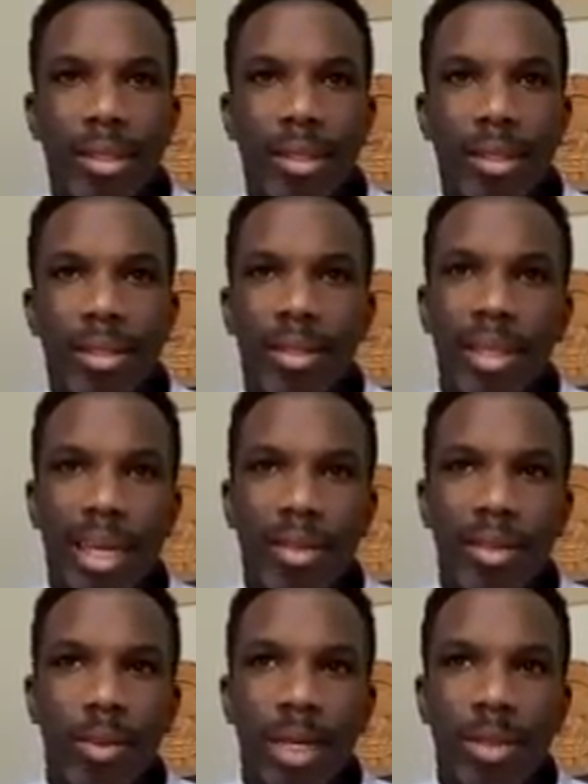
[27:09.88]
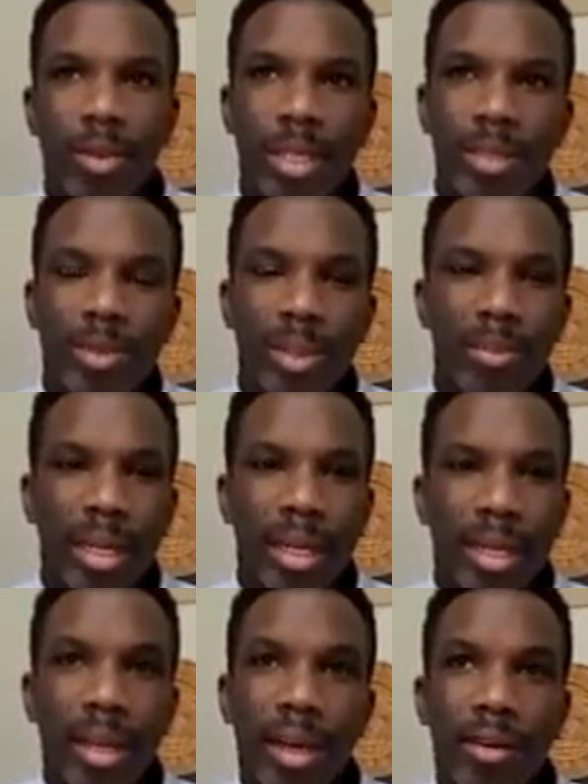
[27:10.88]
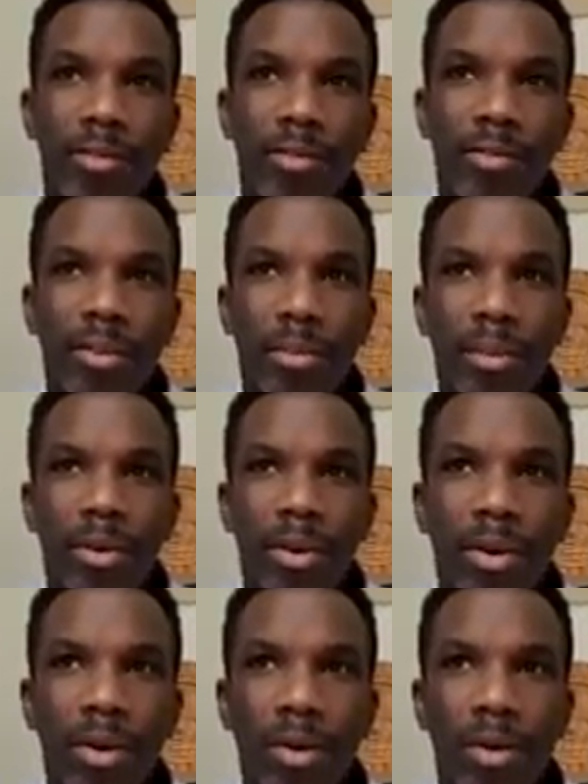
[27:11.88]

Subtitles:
you can get weird ones between money and love, or